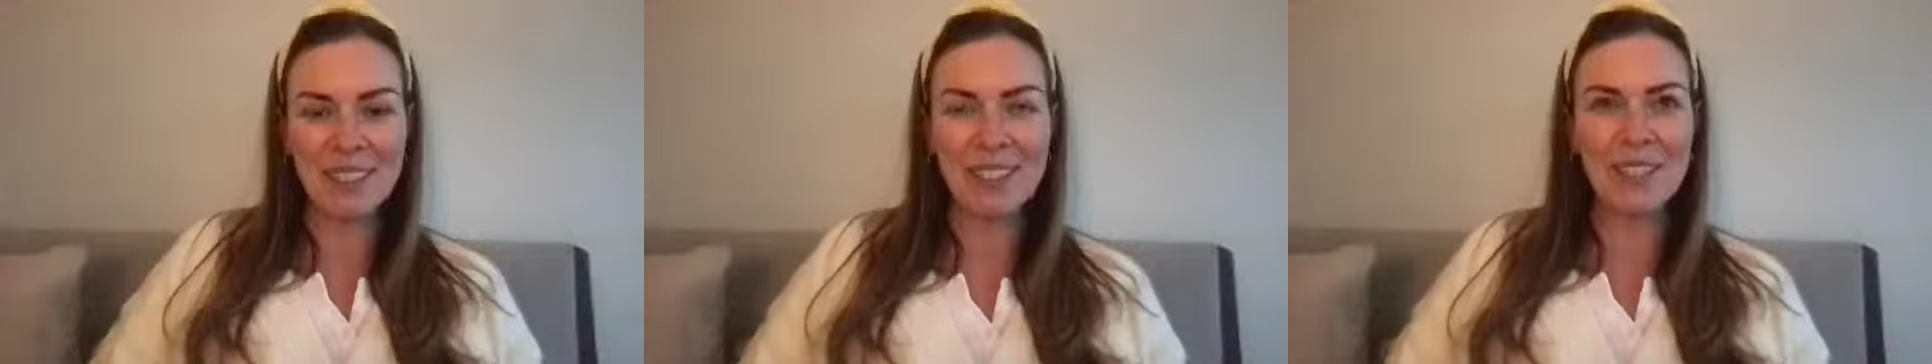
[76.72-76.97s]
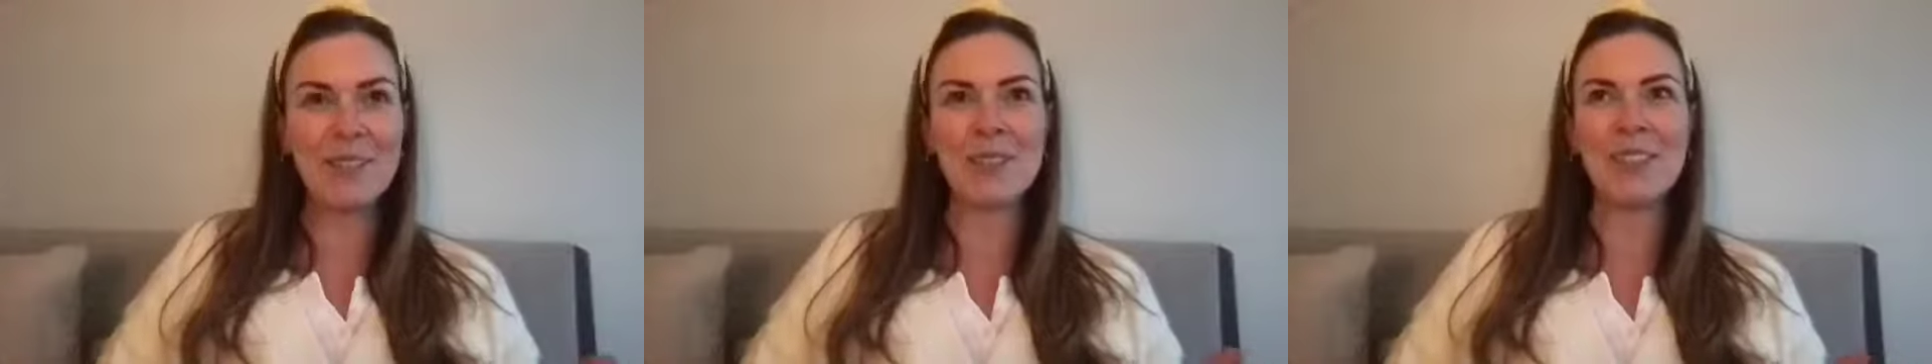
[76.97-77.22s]

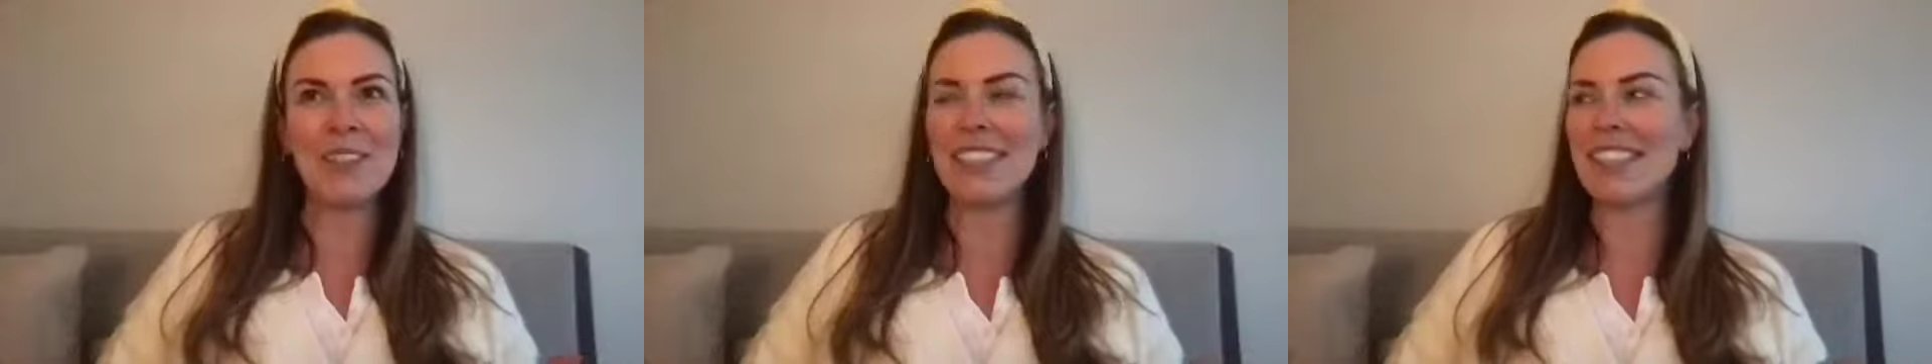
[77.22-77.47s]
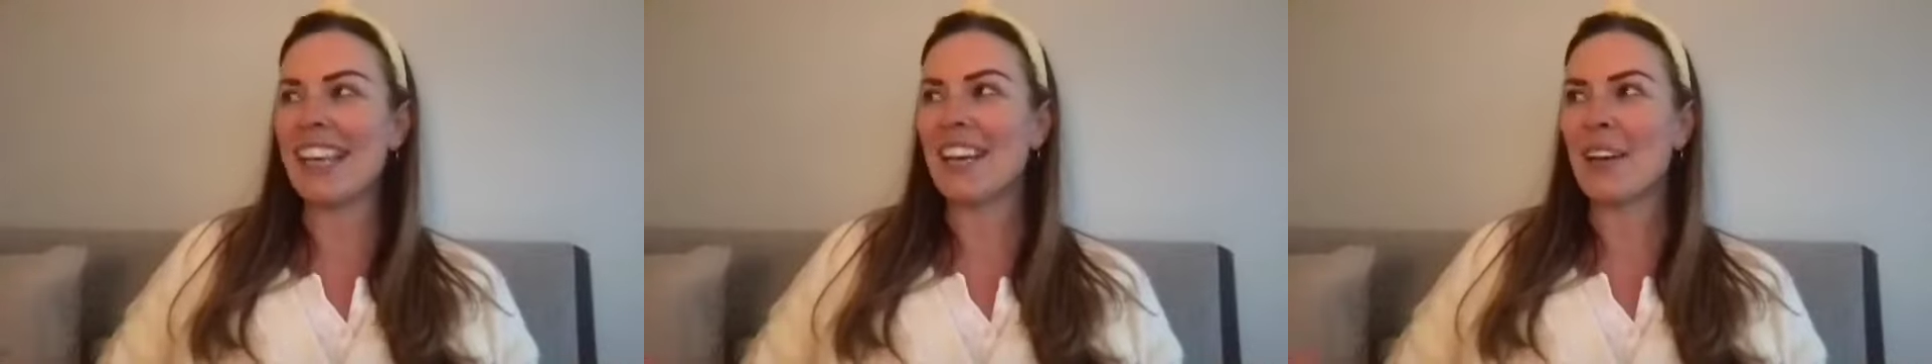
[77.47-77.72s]
school
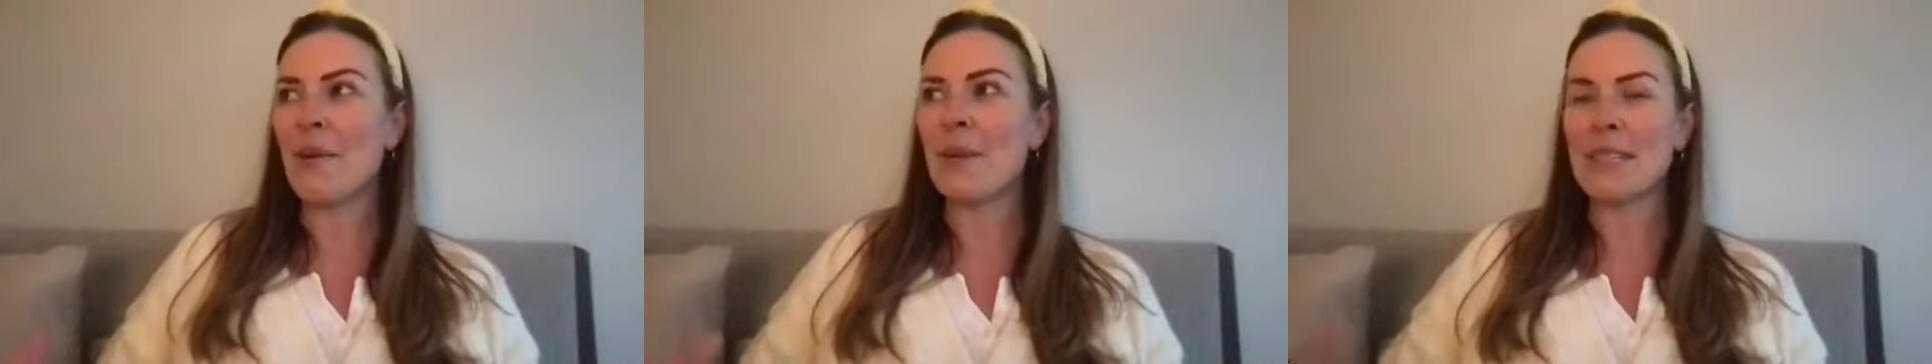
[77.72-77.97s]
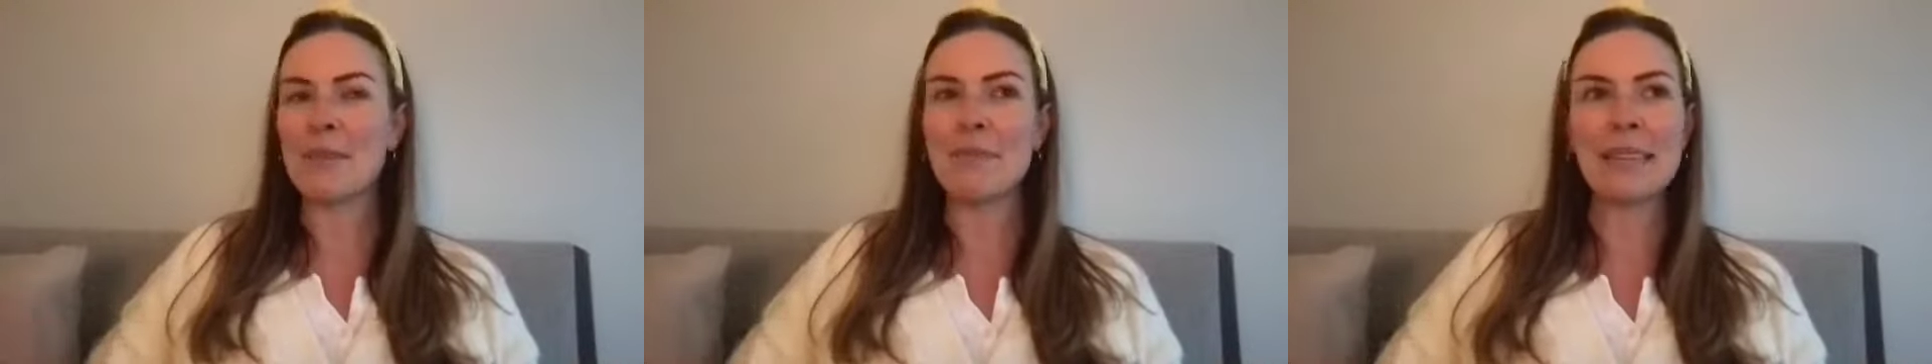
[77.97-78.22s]
and like go
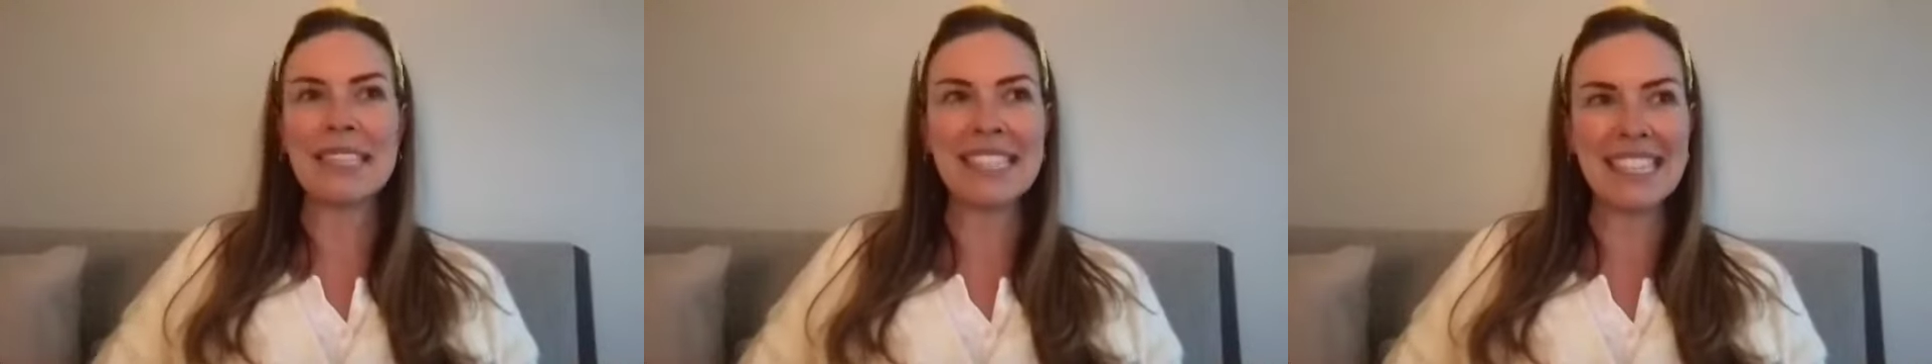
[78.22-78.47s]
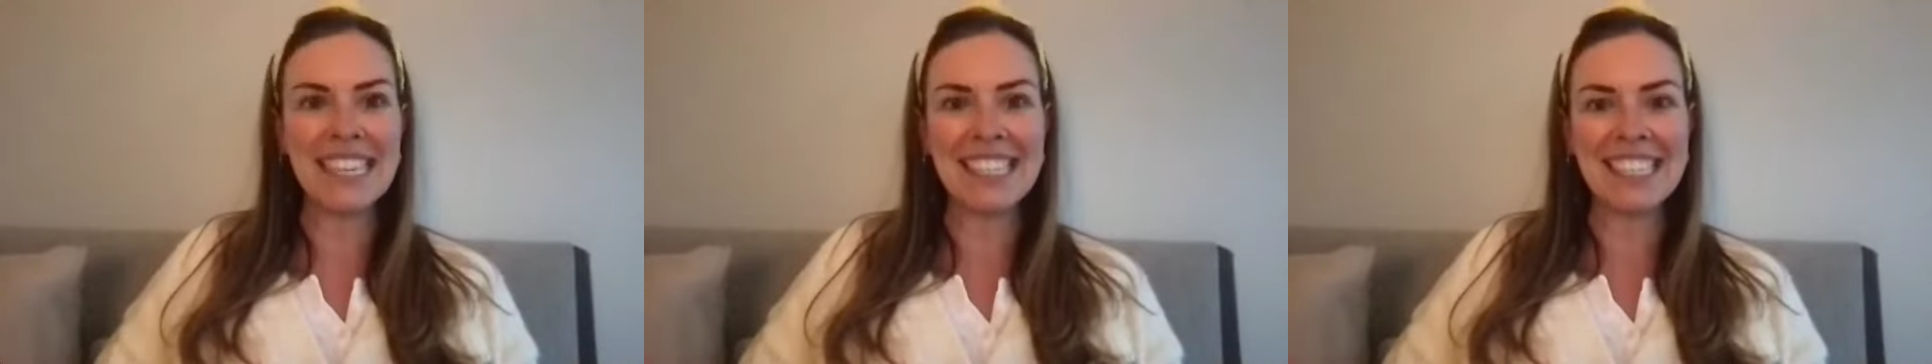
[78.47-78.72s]
into
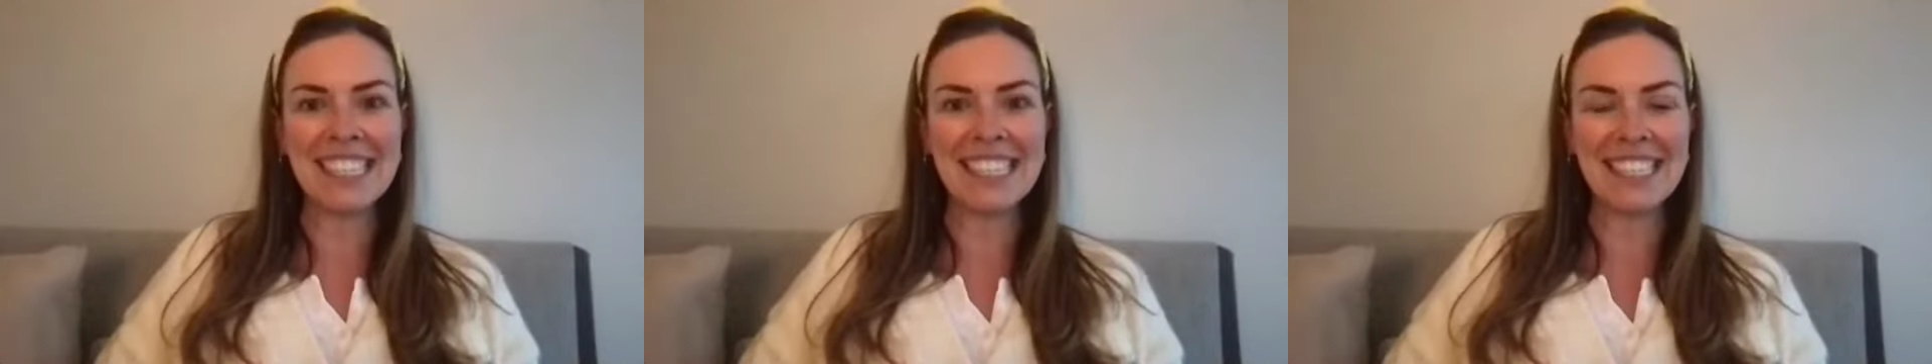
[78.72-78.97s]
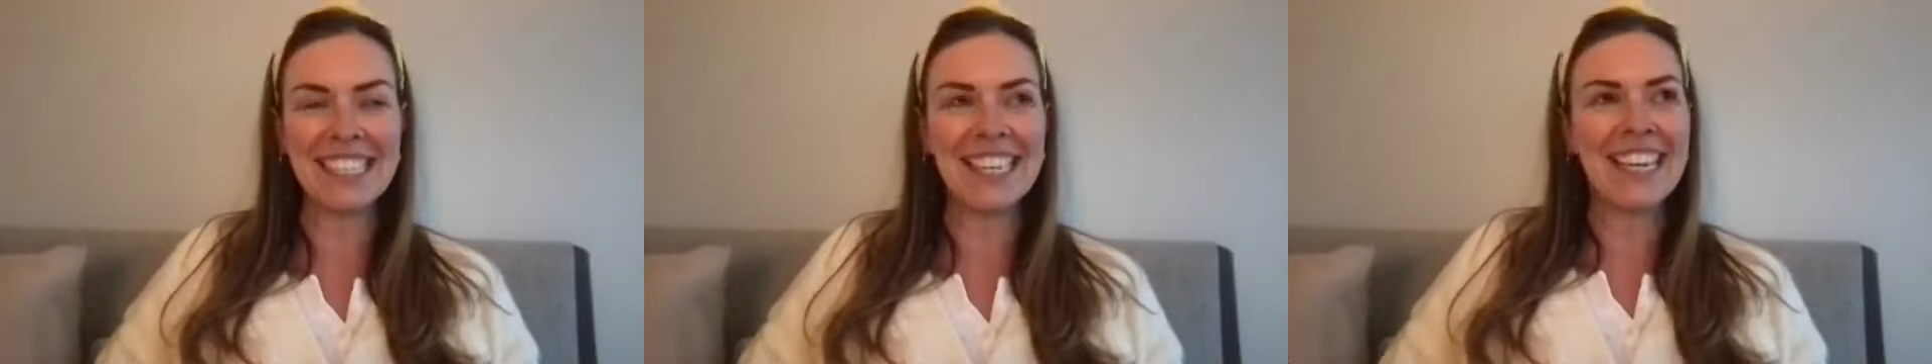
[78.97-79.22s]

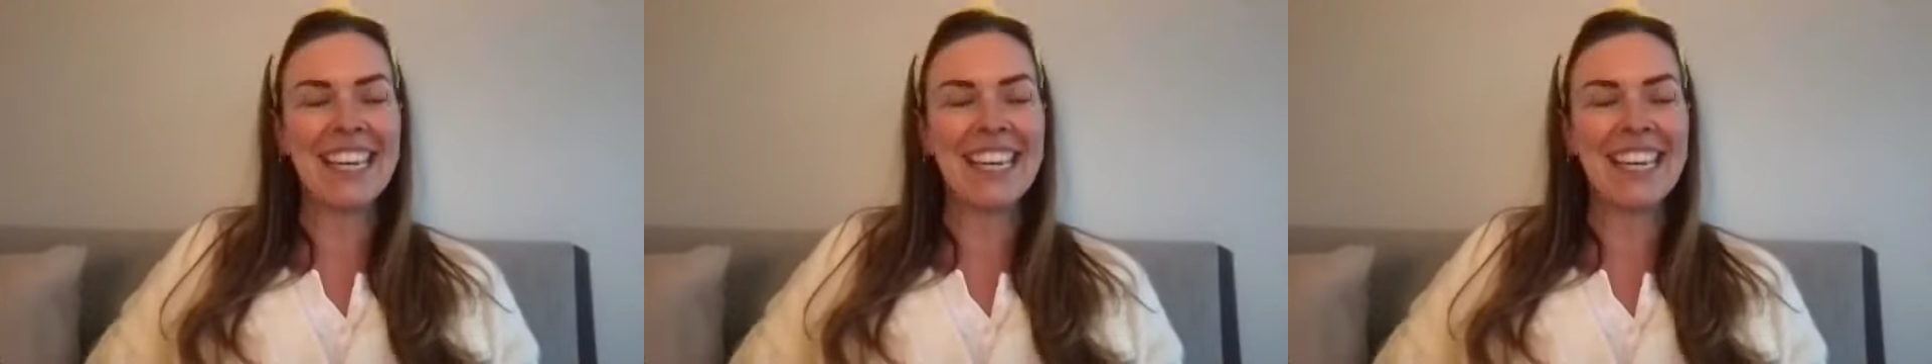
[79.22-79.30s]
business?